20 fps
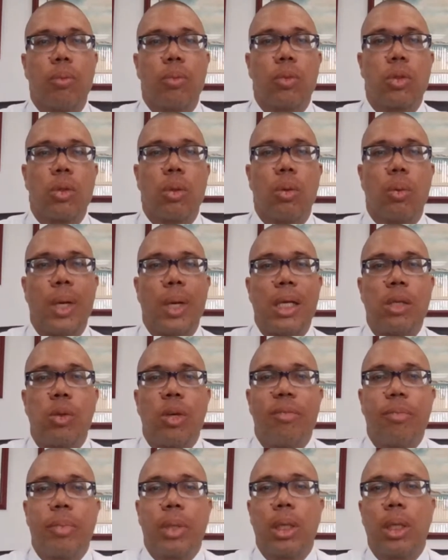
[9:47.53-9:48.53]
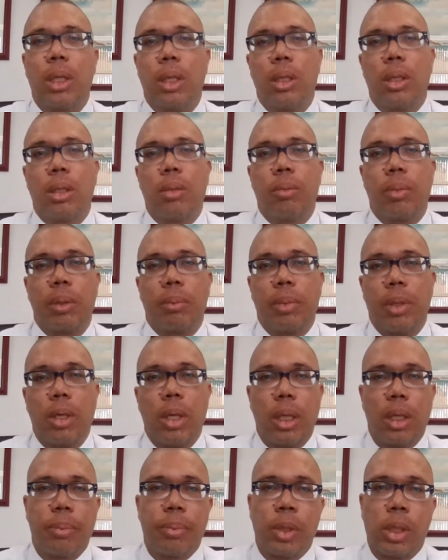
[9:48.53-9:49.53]
So whilst we have
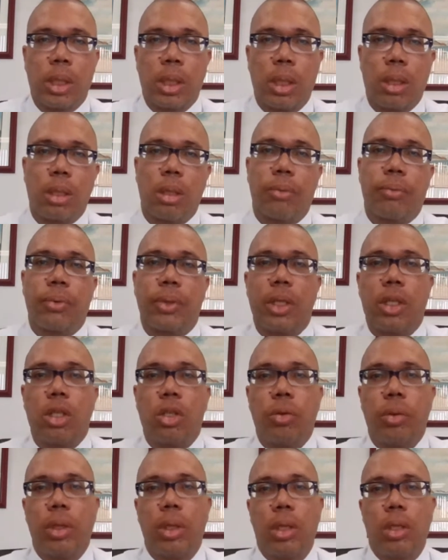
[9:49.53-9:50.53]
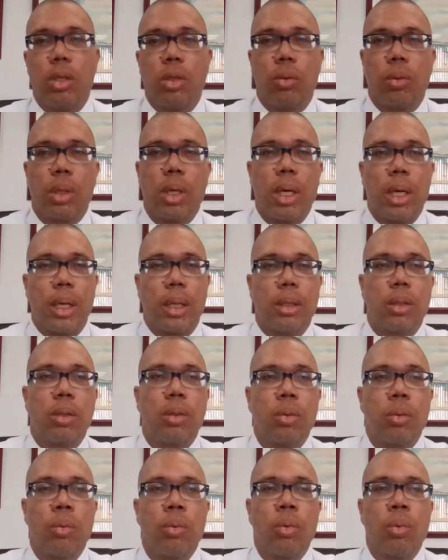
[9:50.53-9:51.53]
begun the process of issuing these new
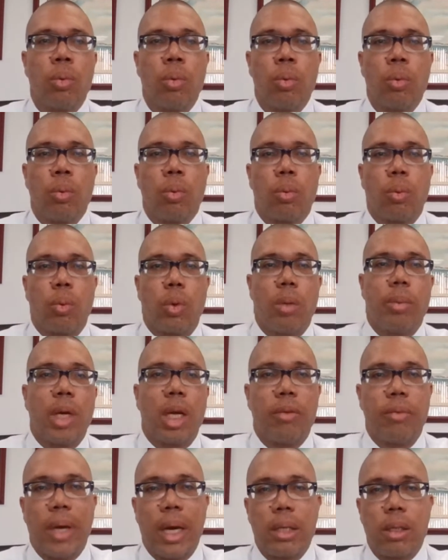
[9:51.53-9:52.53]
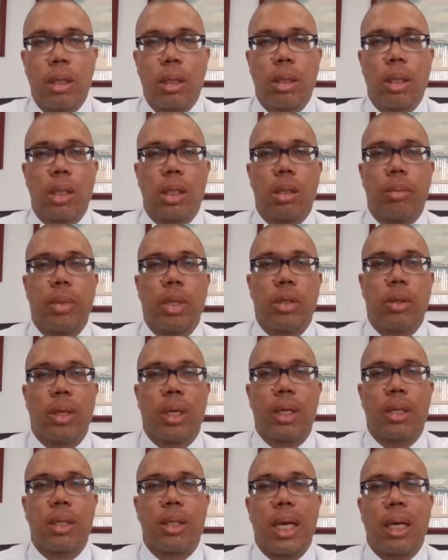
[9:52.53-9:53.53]
cards, we'll be advising customers
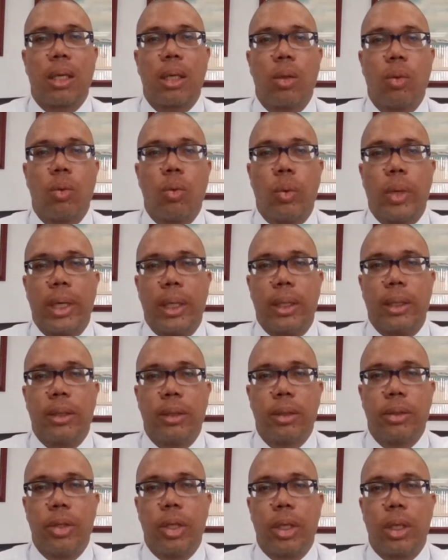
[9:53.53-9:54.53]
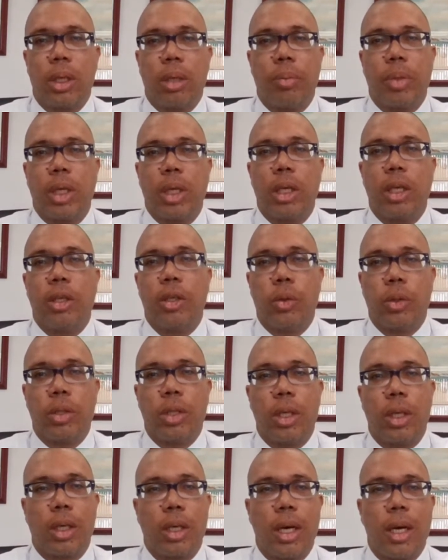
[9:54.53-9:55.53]
on exactly when they can begin
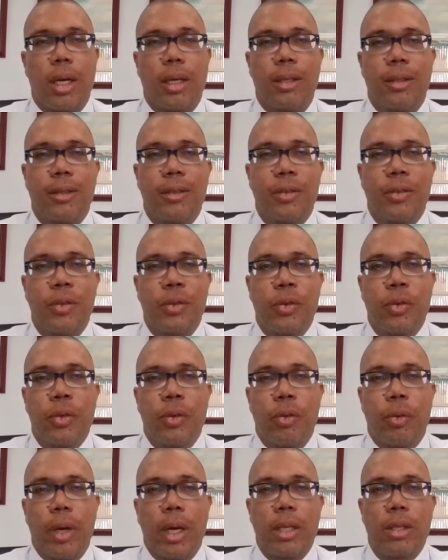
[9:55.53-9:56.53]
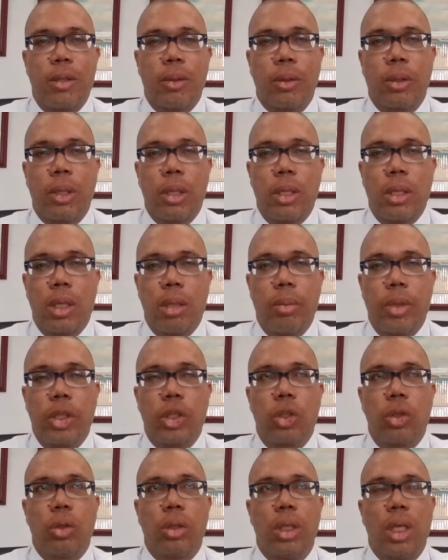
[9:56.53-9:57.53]
using the card. Right, so customers
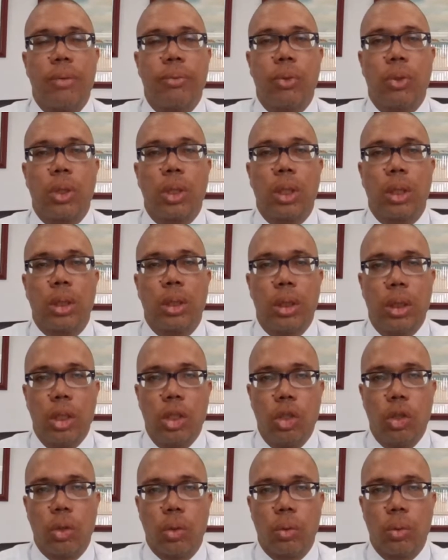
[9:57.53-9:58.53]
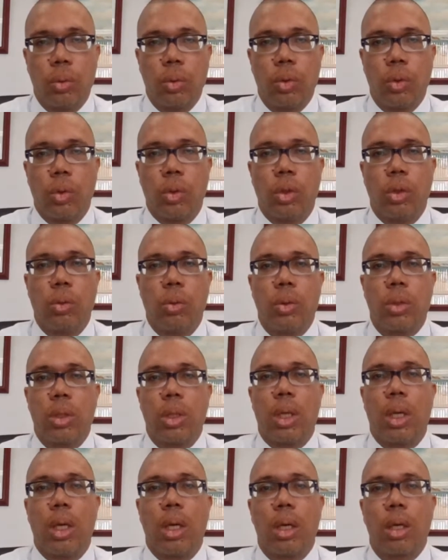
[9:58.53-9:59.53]
should therefore continue to use
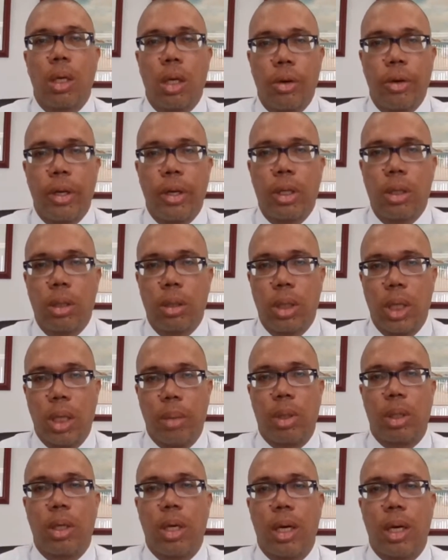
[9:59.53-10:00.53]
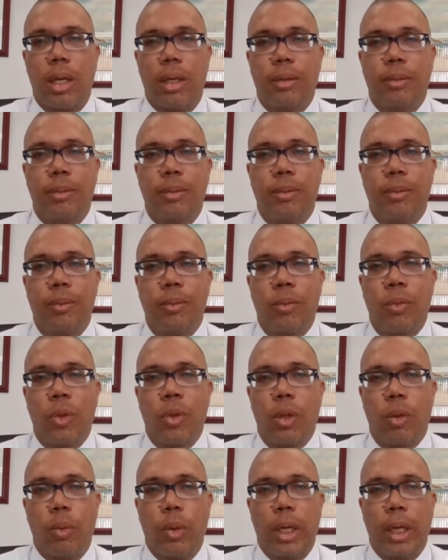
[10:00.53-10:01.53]
their current debit card,
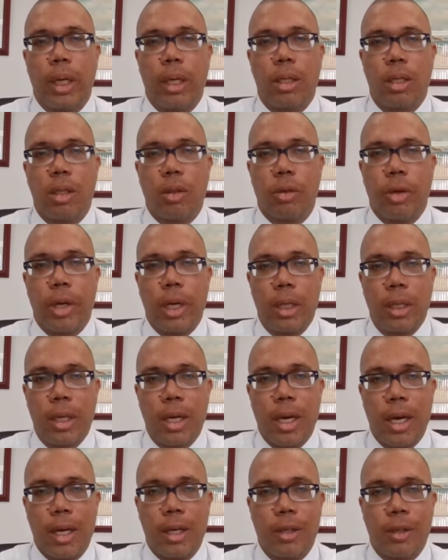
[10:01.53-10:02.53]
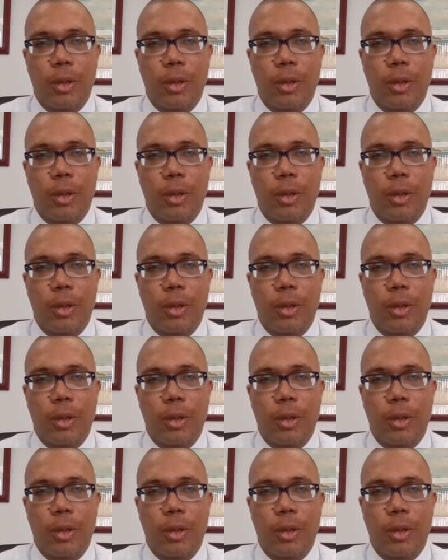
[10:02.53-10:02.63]
whether it's the red card